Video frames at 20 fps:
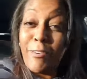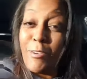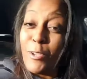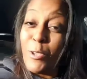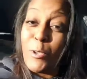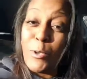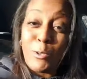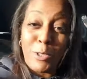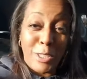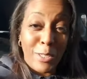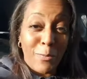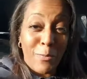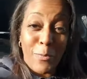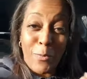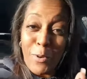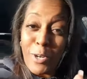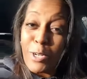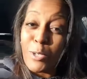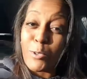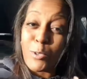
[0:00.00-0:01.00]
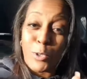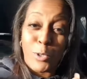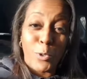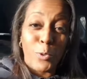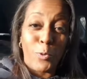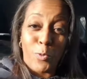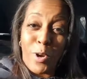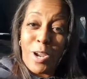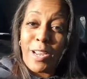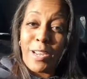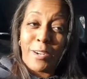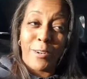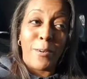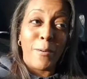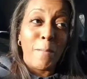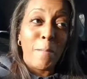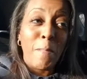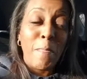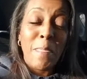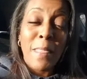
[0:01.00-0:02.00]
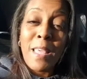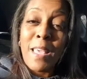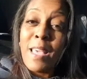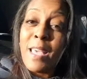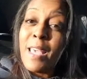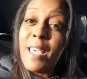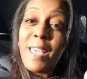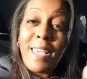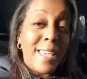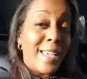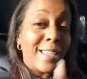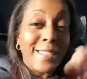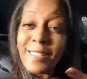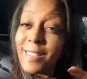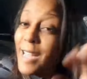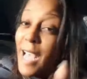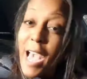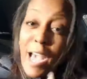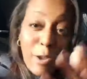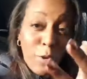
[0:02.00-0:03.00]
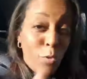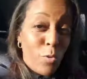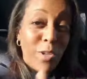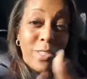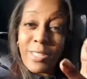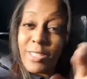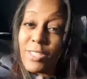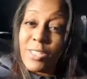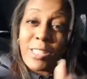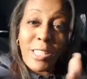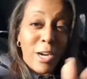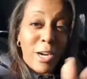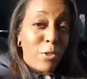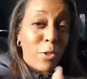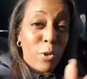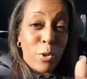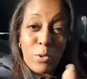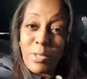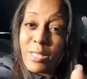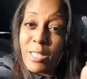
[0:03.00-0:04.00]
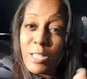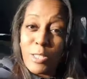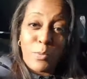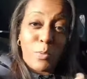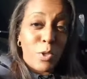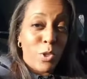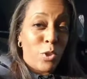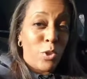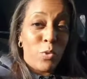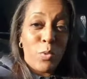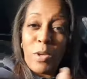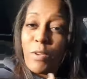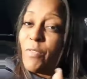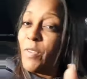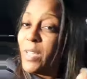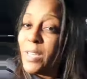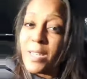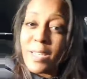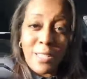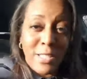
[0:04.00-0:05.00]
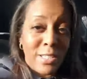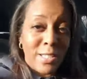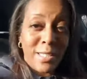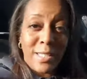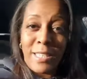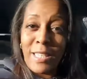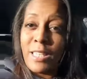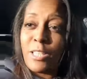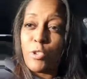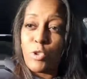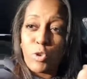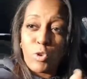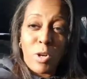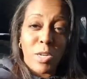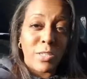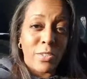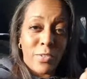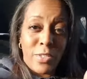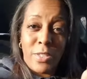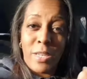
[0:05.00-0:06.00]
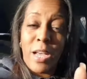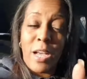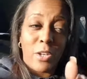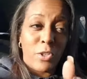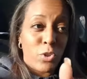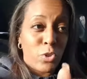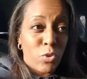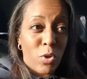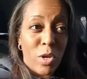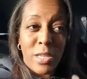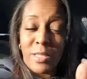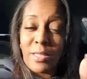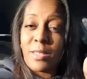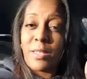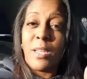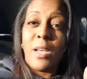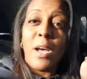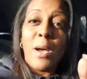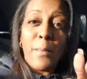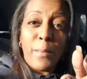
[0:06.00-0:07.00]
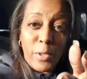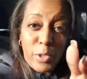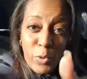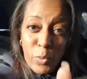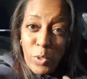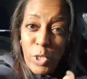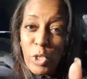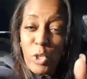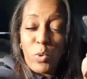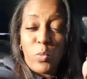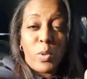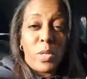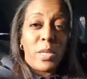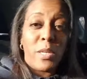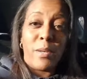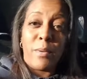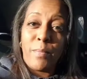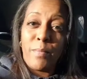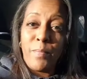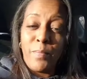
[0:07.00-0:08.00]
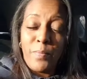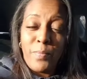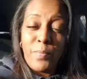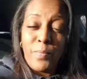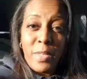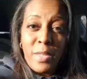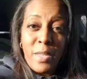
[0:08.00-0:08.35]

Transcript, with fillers: giving you some real truth right here. He is not going to share those things with you if he doesn't see trust uh, trust between you and him.